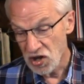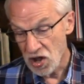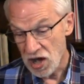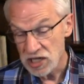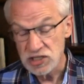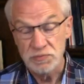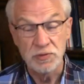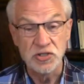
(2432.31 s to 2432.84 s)

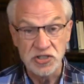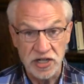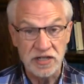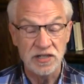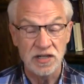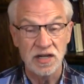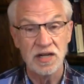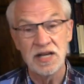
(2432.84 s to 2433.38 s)
laws,
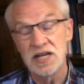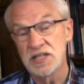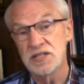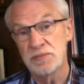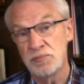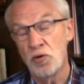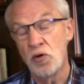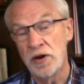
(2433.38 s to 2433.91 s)
particularly at
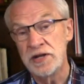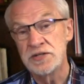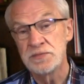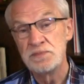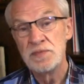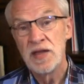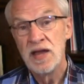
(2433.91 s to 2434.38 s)
the point